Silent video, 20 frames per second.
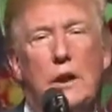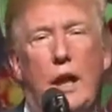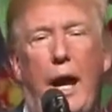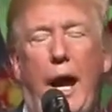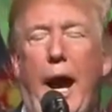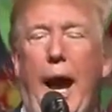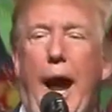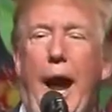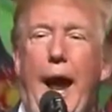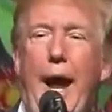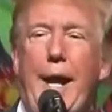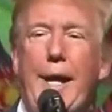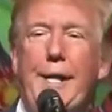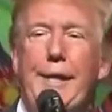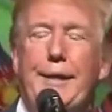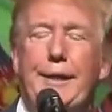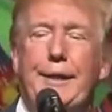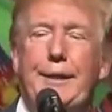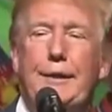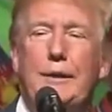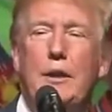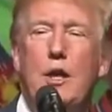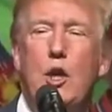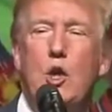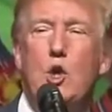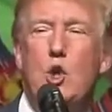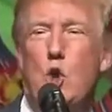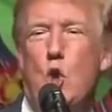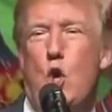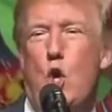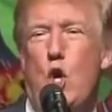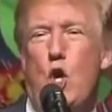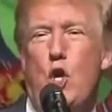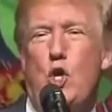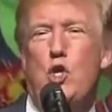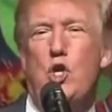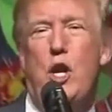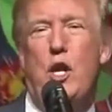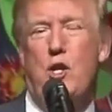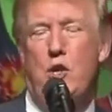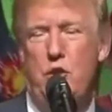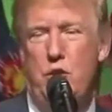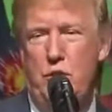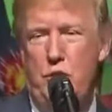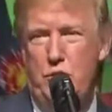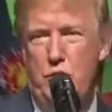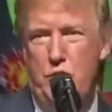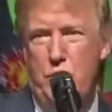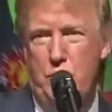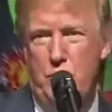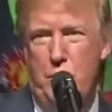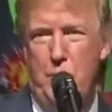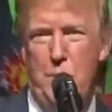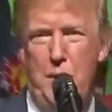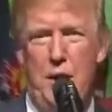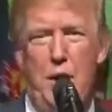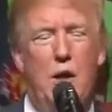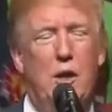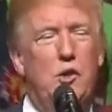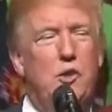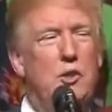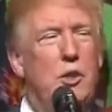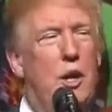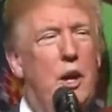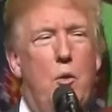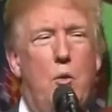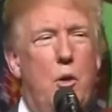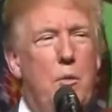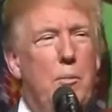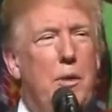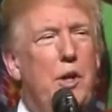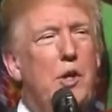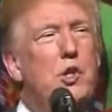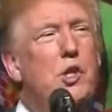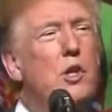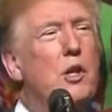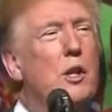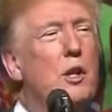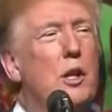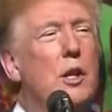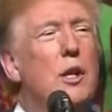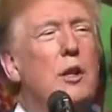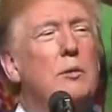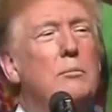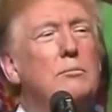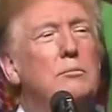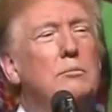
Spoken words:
And George and somebody else there, I won't mention the name.